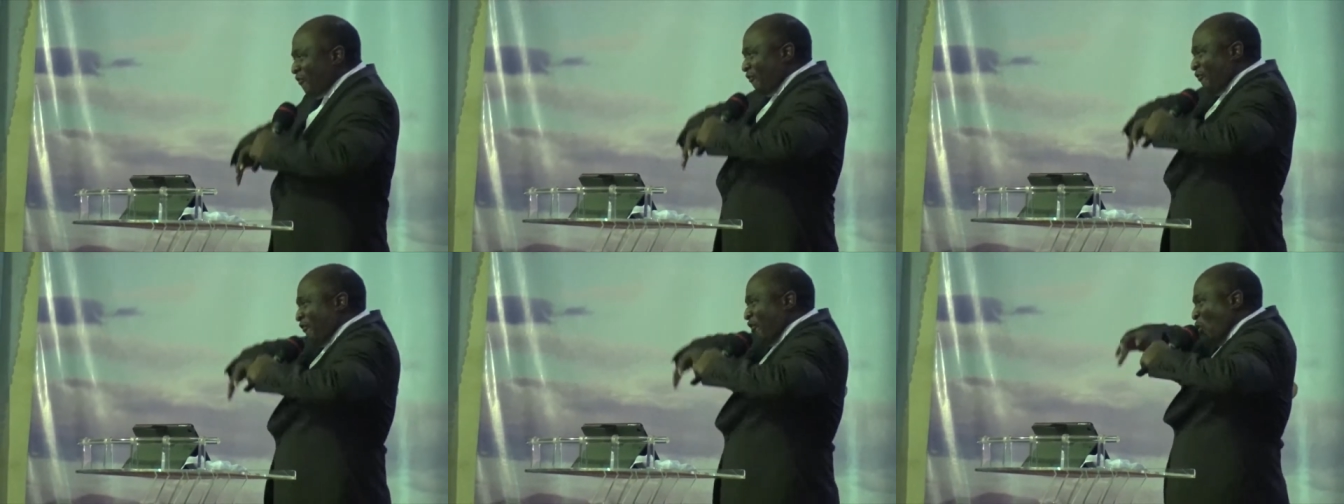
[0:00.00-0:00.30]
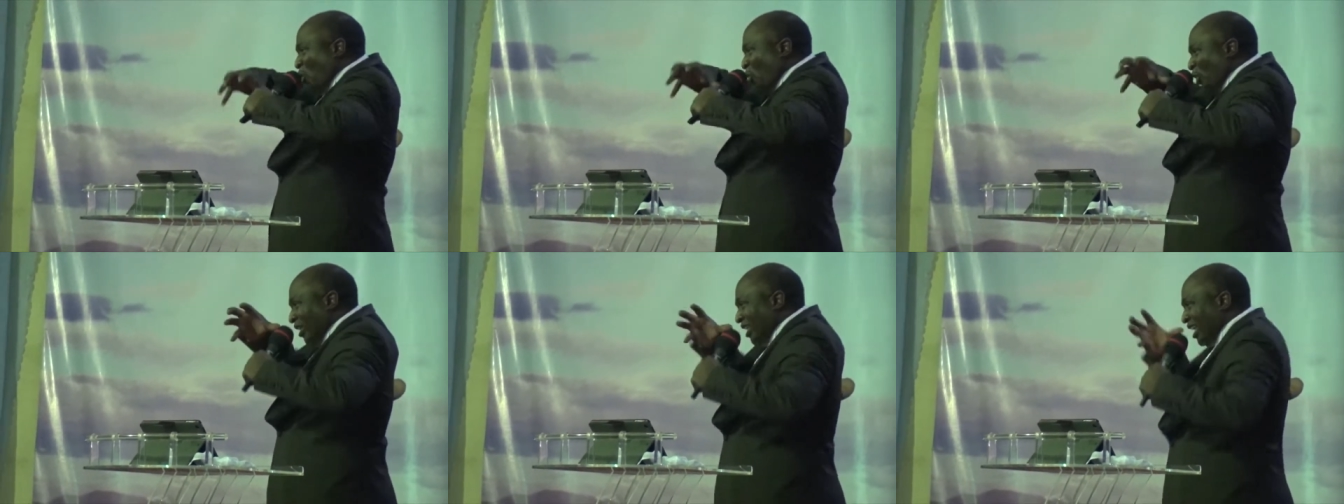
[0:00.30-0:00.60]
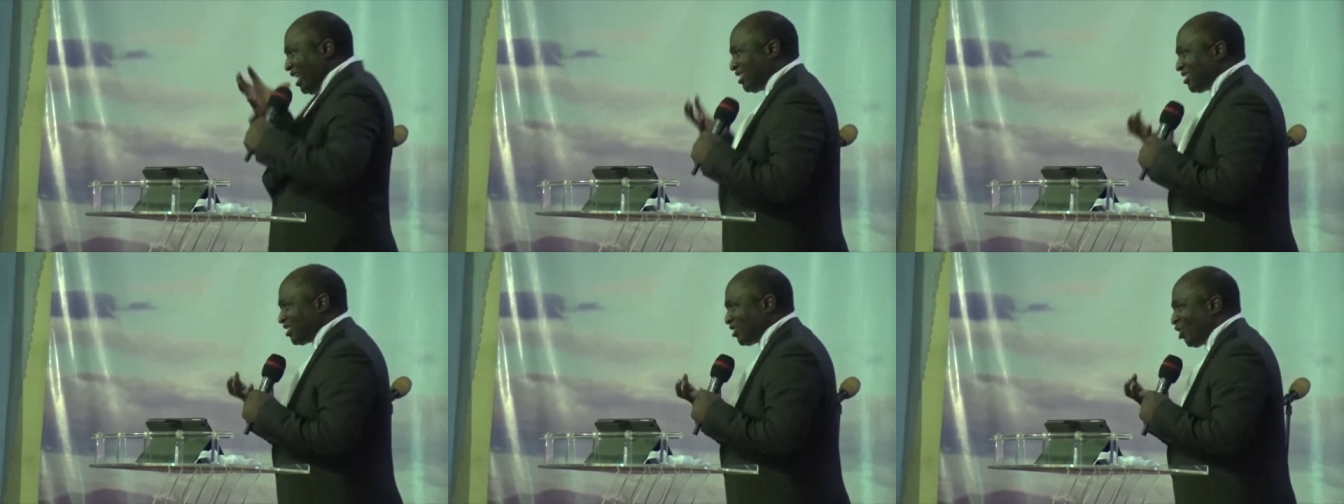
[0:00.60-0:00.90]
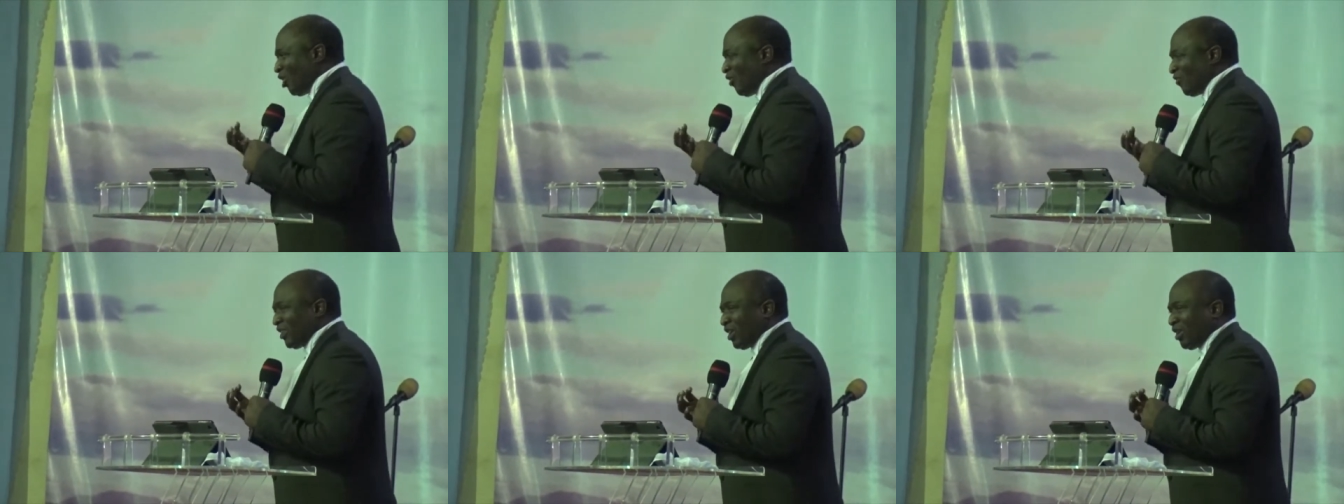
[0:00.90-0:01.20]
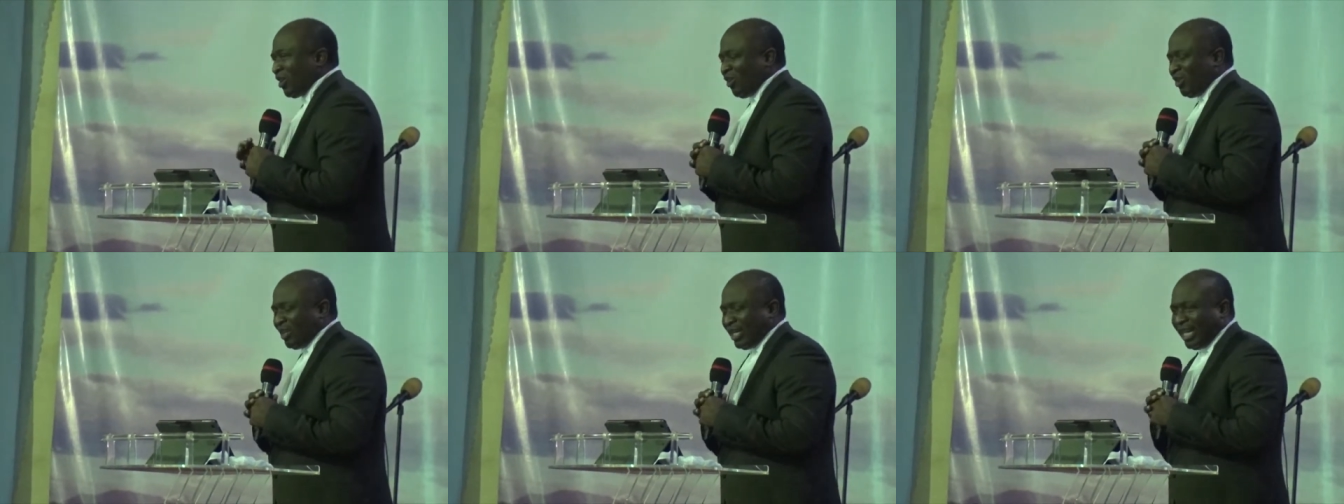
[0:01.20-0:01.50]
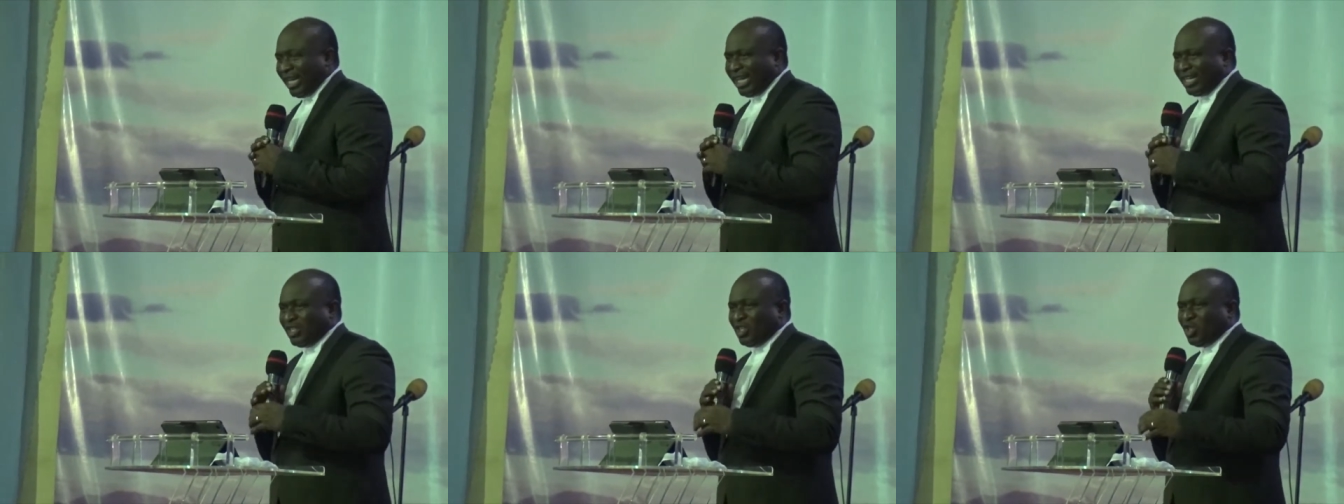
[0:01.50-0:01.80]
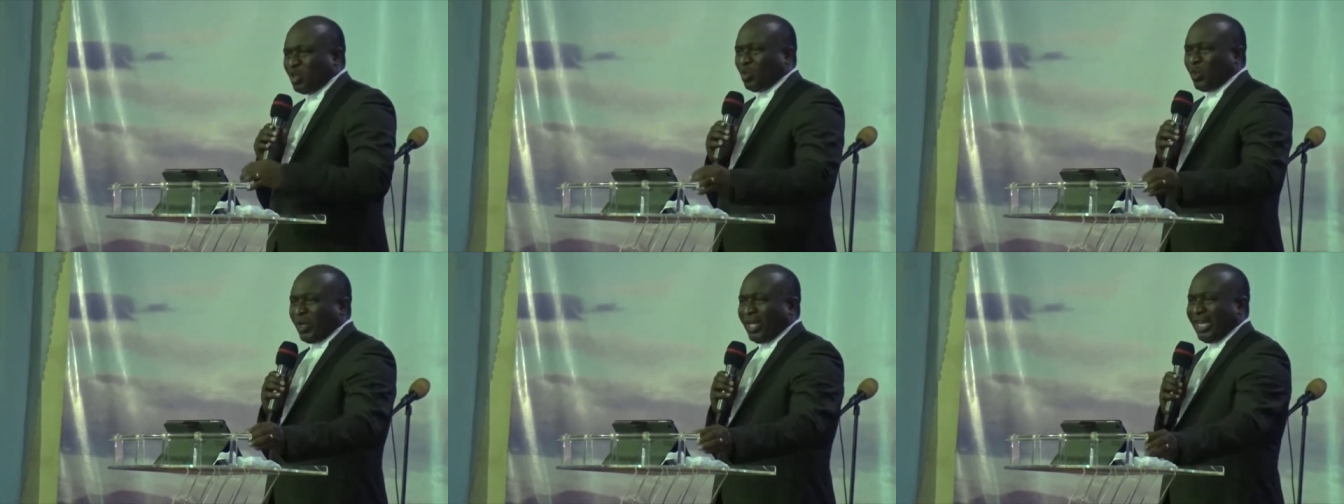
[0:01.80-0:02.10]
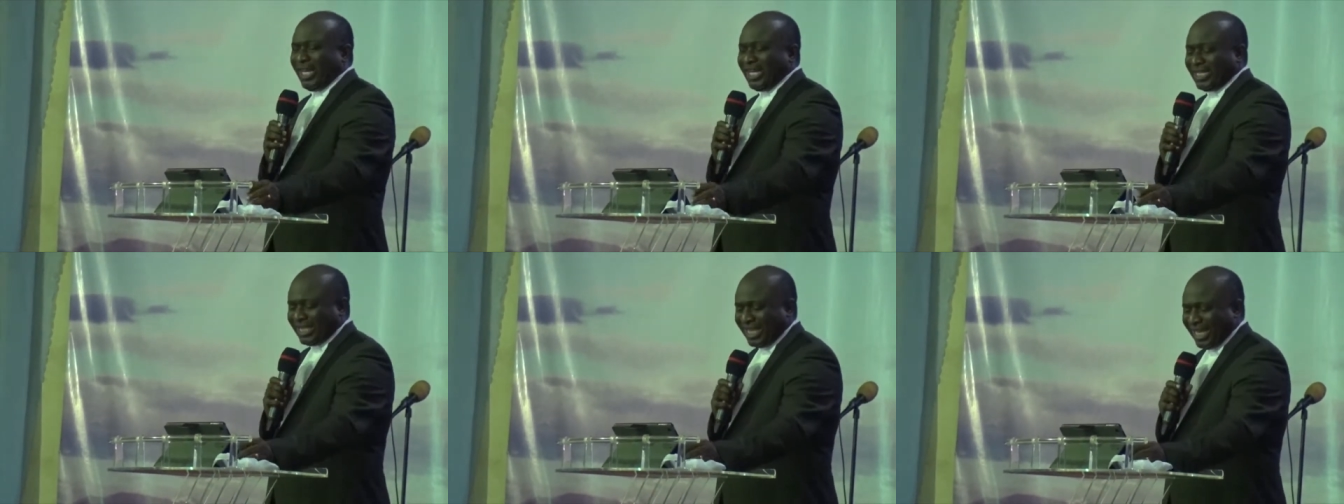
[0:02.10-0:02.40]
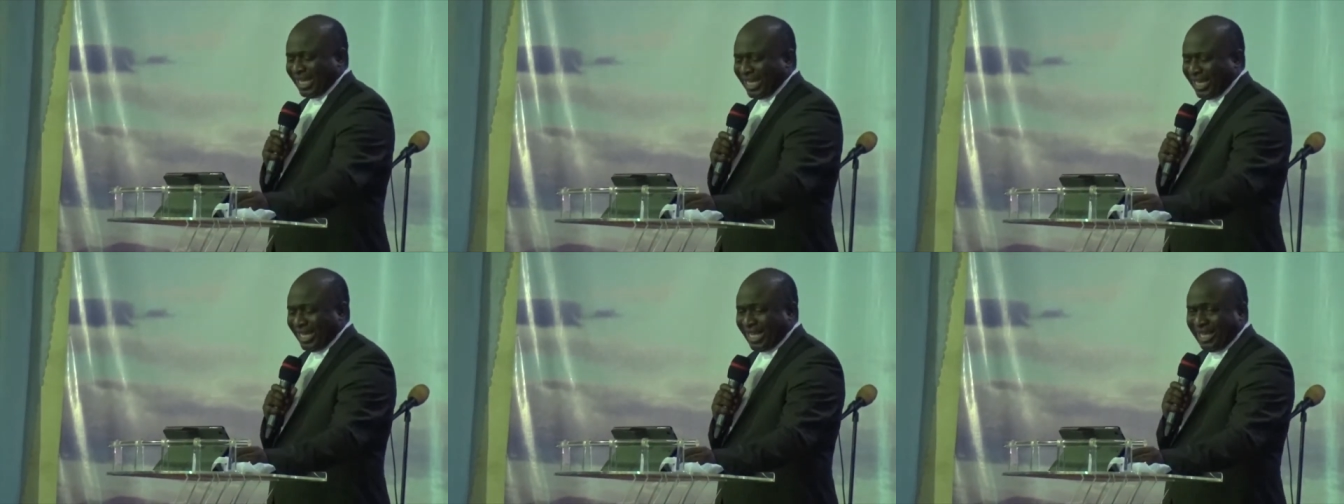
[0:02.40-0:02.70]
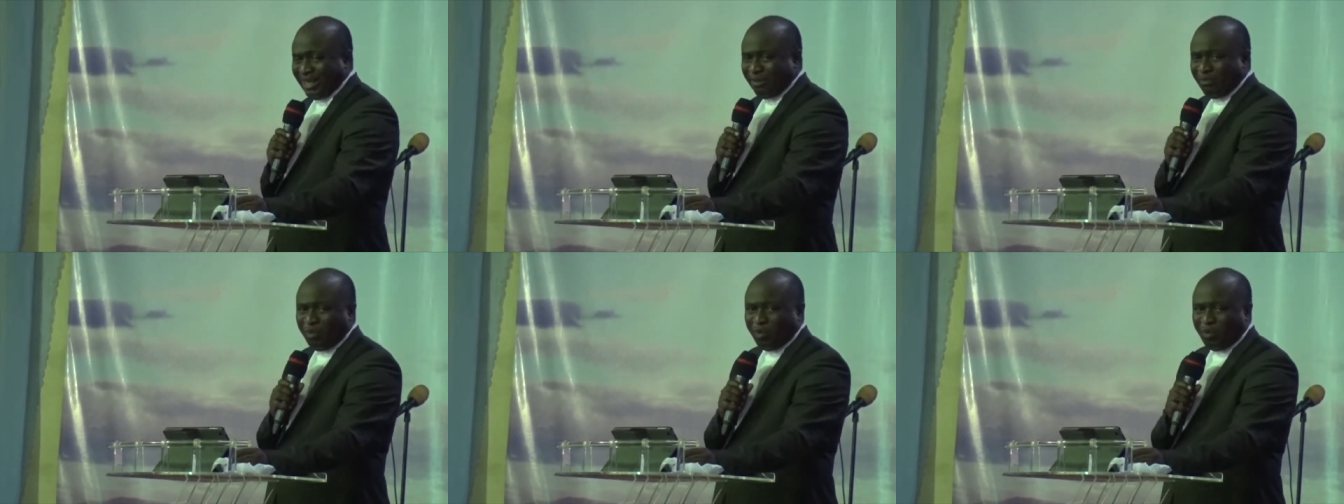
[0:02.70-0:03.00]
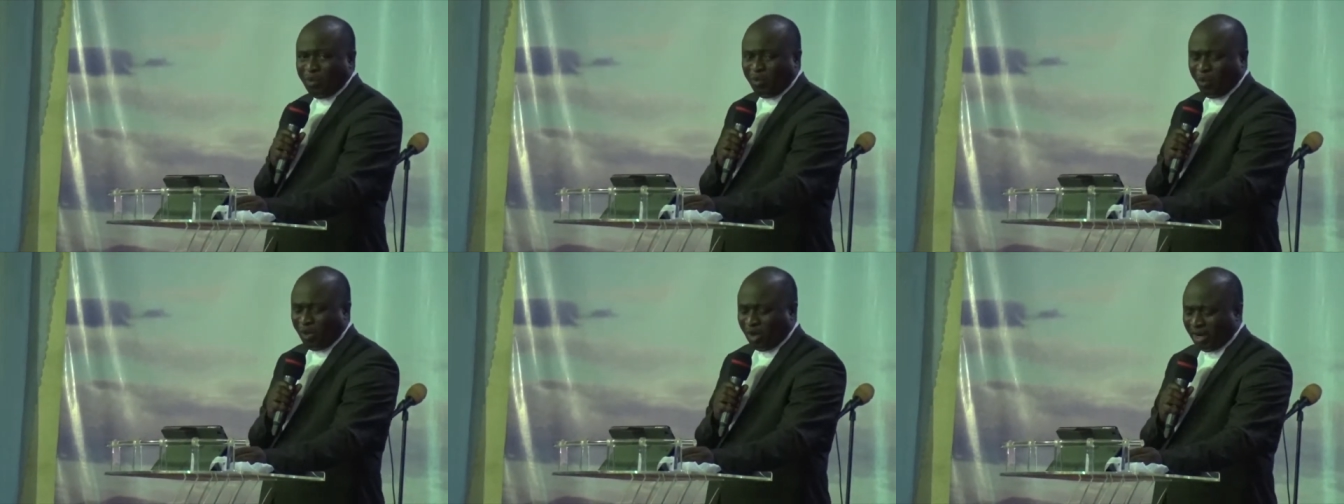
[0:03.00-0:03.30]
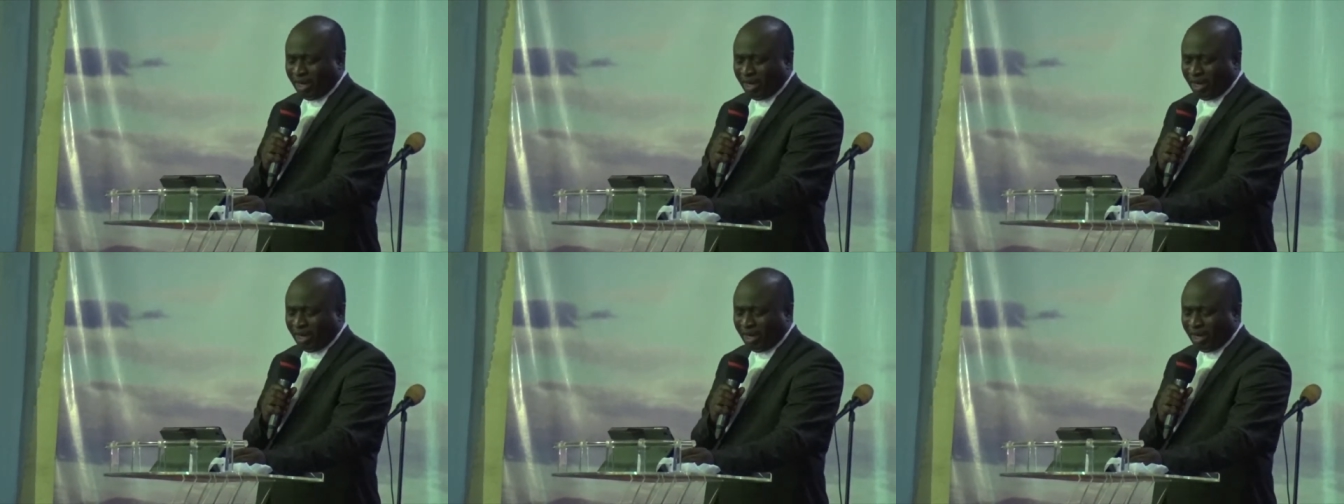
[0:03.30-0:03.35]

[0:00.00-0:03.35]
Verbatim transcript: The fullness of the Godhead dwelleth in him